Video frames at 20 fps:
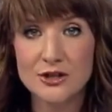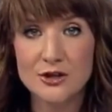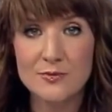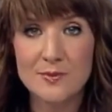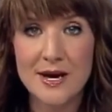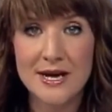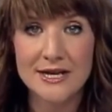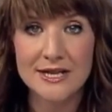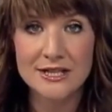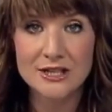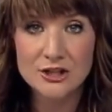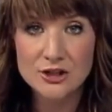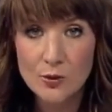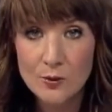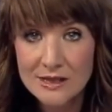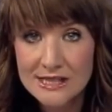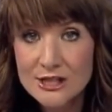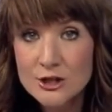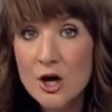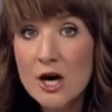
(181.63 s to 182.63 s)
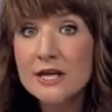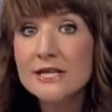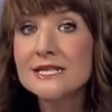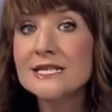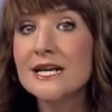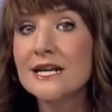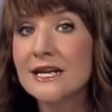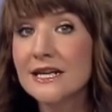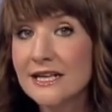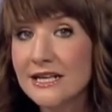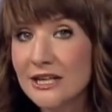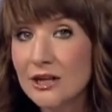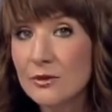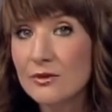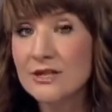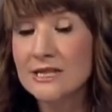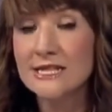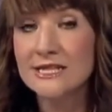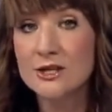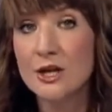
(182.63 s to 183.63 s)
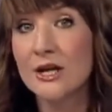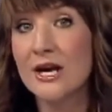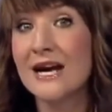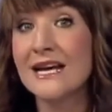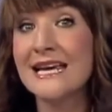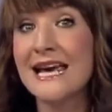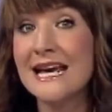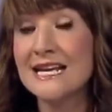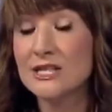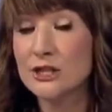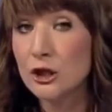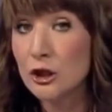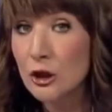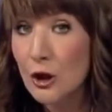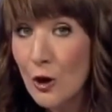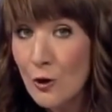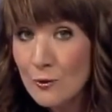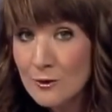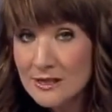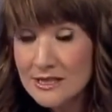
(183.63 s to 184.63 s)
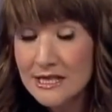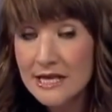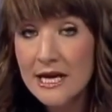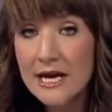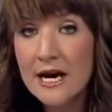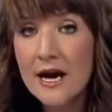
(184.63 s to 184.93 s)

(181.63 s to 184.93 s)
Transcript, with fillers: humanity. So it's not, uh, you know, this is not a case closed.